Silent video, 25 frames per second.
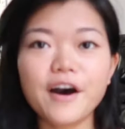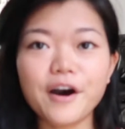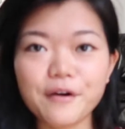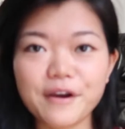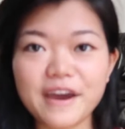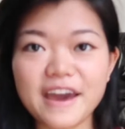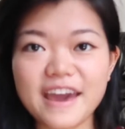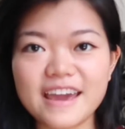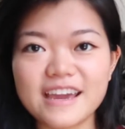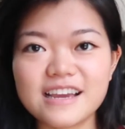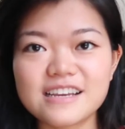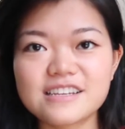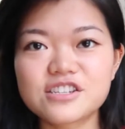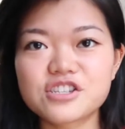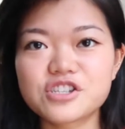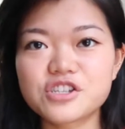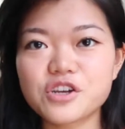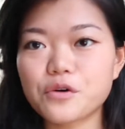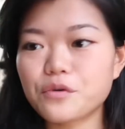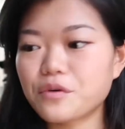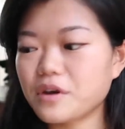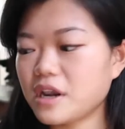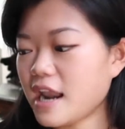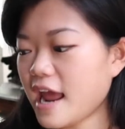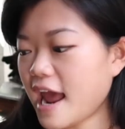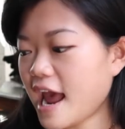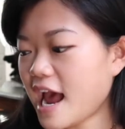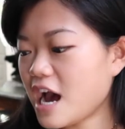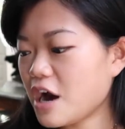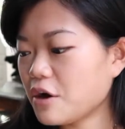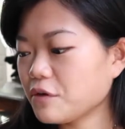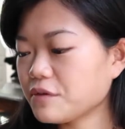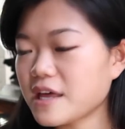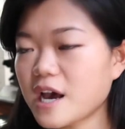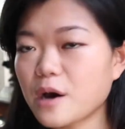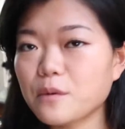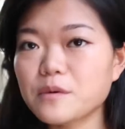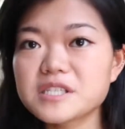Okay, so
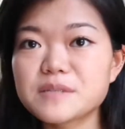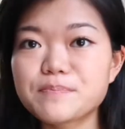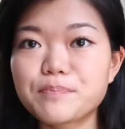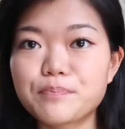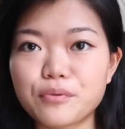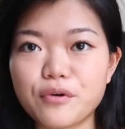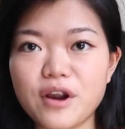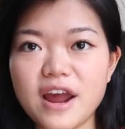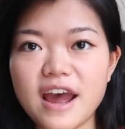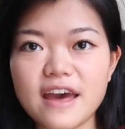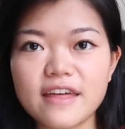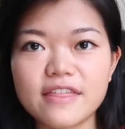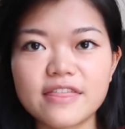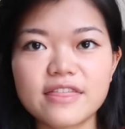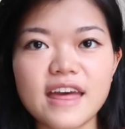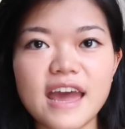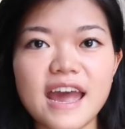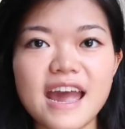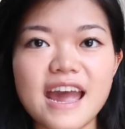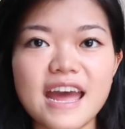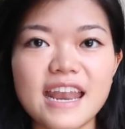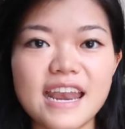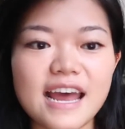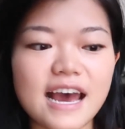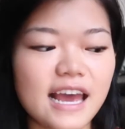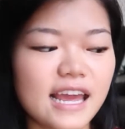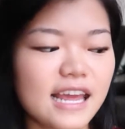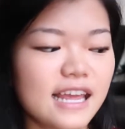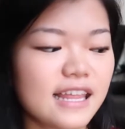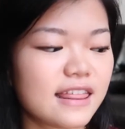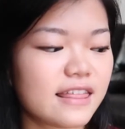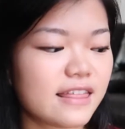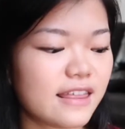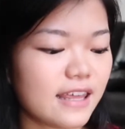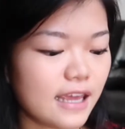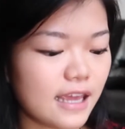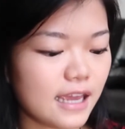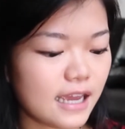now that was breath, and I
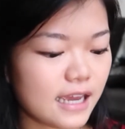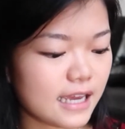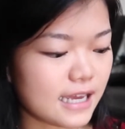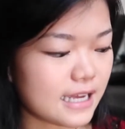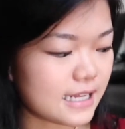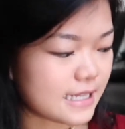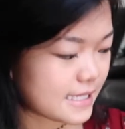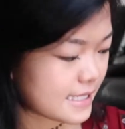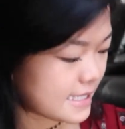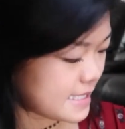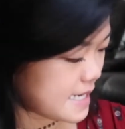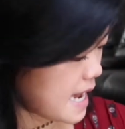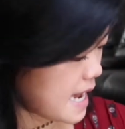think it's